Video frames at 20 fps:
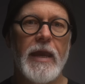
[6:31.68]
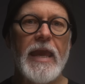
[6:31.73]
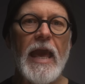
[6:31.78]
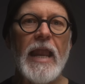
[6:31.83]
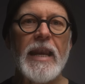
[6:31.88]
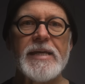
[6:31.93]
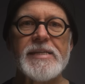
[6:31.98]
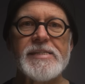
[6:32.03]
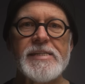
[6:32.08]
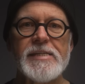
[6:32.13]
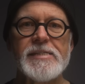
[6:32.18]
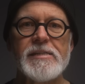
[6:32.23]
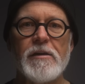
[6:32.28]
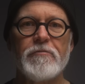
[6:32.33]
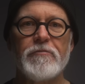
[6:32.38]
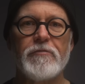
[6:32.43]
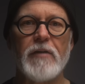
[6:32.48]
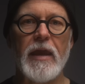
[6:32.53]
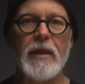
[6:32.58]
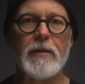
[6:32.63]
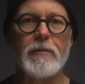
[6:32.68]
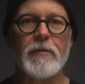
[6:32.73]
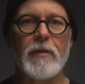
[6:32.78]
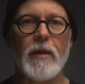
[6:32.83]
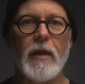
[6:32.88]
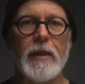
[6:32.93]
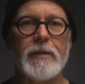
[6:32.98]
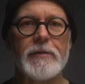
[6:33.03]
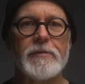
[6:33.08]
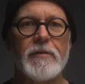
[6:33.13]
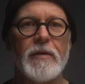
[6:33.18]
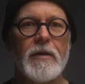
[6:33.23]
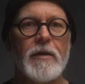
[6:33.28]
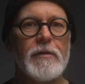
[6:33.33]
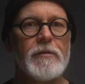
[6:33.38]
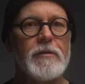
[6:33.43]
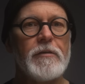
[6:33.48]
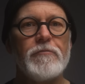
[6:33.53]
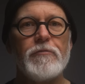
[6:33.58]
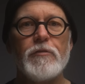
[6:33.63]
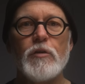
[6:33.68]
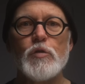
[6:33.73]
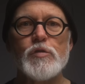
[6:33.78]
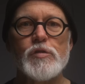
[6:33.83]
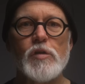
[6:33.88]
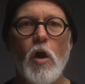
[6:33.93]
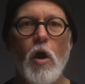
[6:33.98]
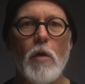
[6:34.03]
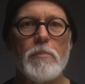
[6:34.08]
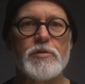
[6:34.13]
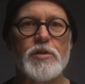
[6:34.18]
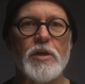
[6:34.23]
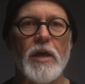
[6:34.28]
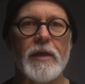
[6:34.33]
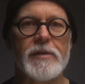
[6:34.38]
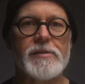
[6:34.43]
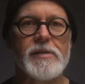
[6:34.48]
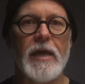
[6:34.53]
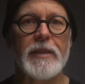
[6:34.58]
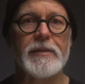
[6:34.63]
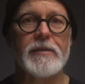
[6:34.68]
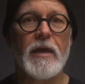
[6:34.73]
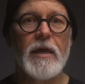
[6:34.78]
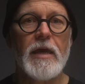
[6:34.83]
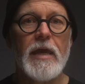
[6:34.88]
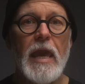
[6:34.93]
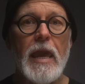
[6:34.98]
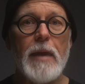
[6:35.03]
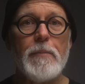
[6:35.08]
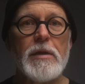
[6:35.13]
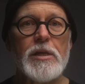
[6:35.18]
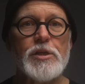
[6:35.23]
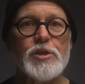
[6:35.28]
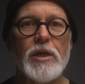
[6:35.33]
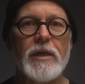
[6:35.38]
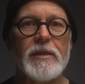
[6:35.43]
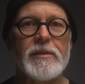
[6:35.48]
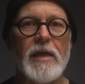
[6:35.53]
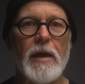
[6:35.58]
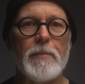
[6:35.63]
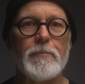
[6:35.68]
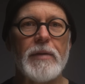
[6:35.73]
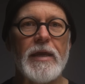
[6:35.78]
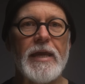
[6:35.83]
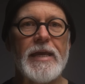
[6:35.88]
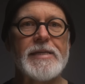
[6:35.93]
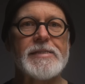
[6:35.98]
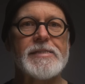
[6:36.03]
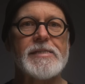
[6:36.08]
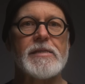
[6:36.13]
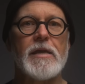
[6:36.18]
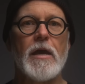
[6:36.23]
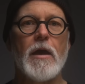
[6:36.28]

Galaxies are faint and diffuse objects and imaging them is